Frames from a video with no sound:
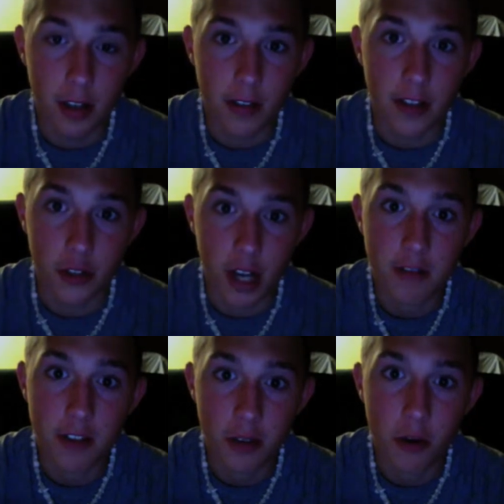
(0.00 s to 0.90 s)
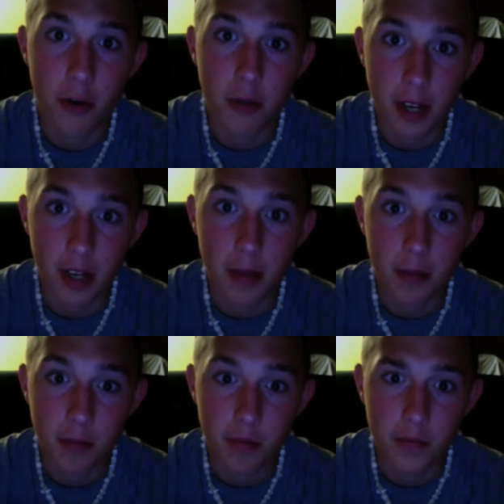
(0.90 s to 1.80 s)
they drafted a quarterback,
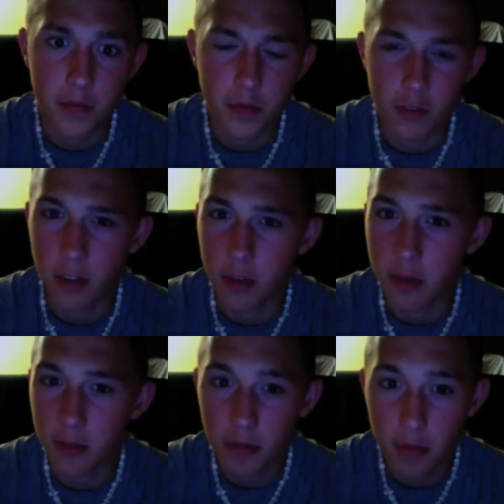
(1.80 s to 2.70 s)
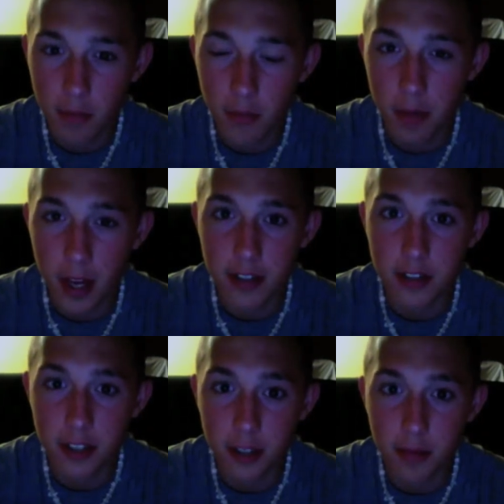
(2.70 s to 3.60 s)
Freeman from Kansas
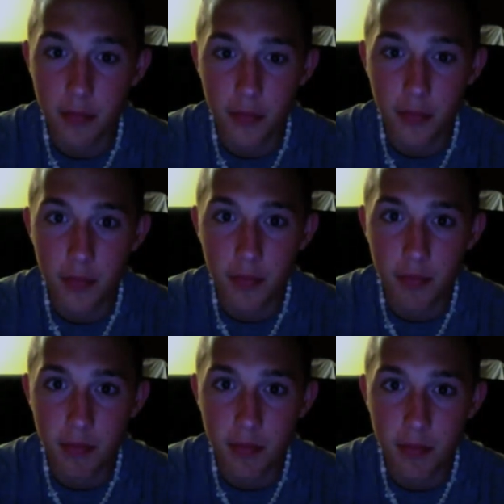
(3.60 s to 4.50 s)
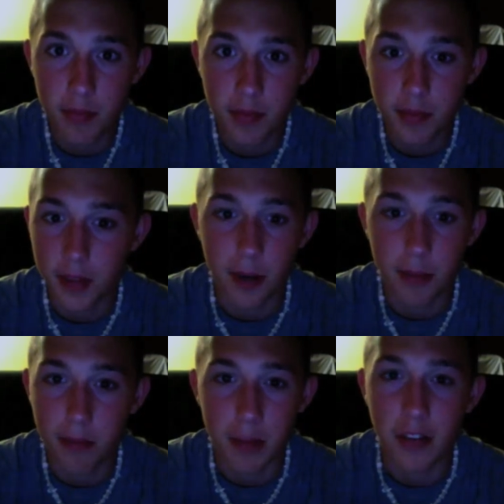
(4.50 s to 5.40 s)
State. No,
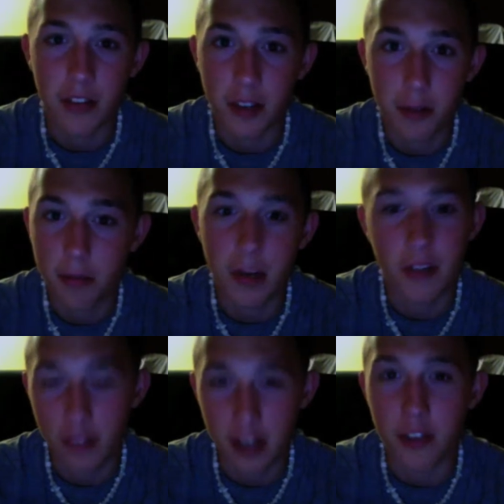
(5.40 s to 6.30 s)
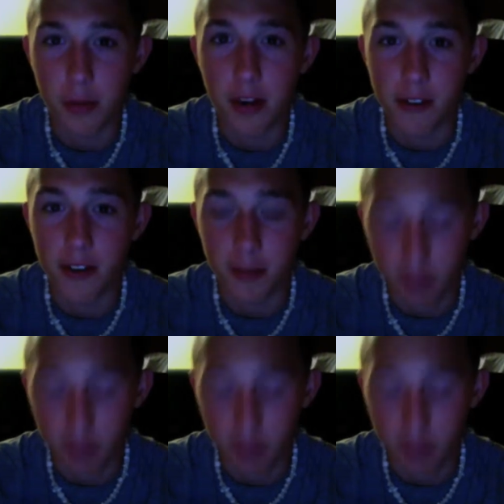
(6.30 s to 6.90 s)
Mike Vick. Mike Vick can do better than him.